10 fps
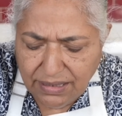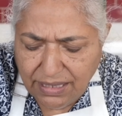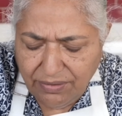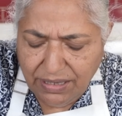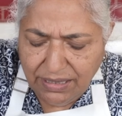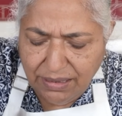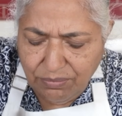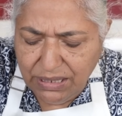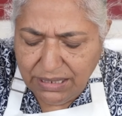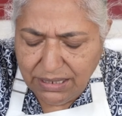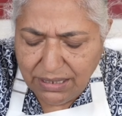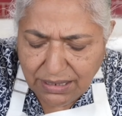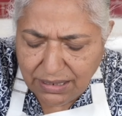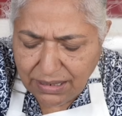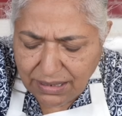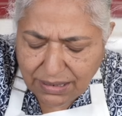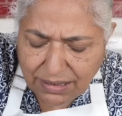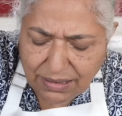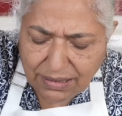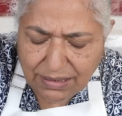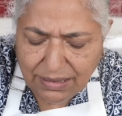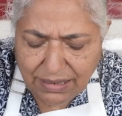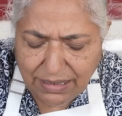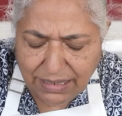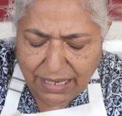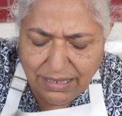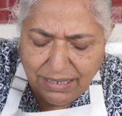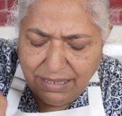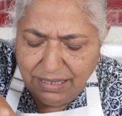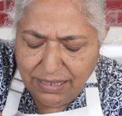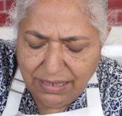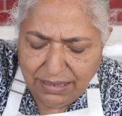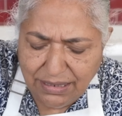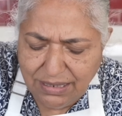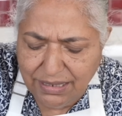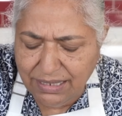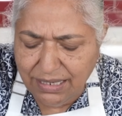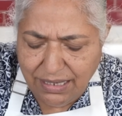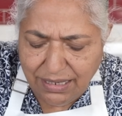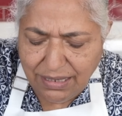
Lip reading: giving the meat a nice stir.